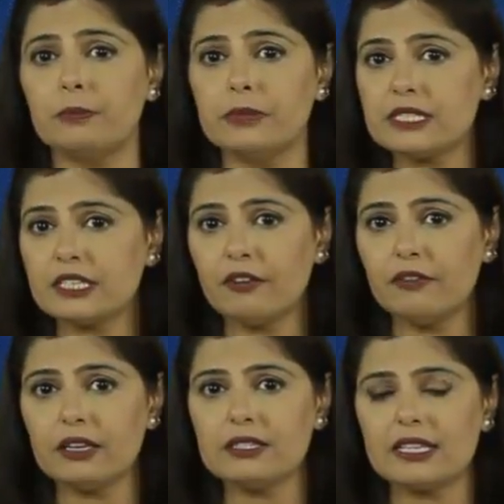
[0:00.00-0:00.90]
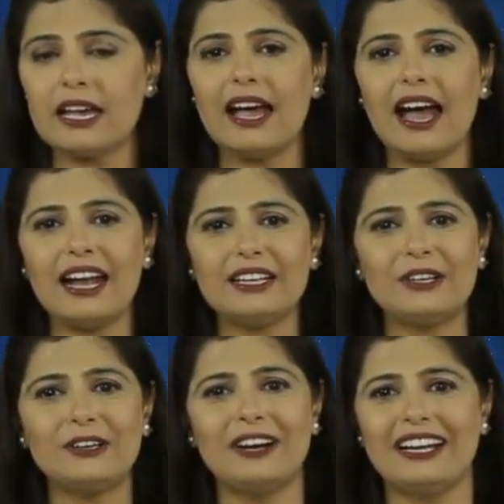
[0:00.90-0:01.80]
misgivings and
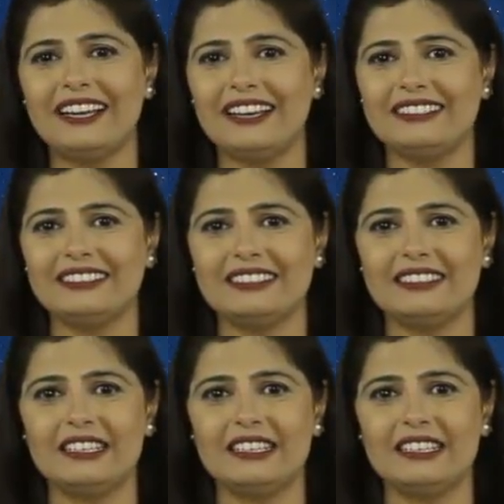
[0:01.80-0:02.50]
go ahead.